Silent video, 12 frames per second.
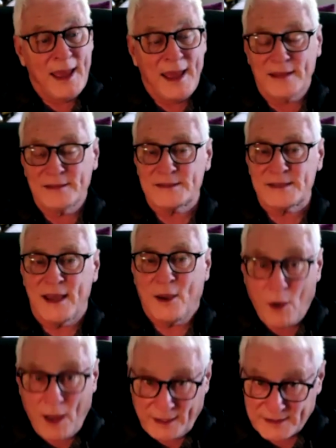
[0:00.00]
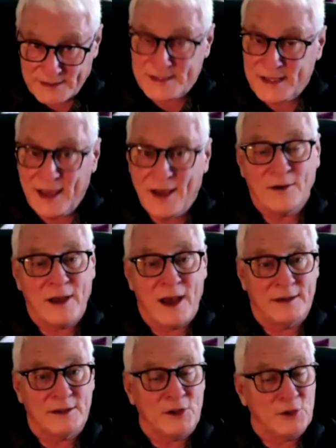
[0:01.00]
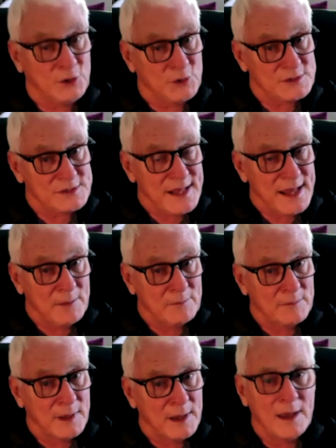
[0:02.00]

and say, oh, I could see how God could use them.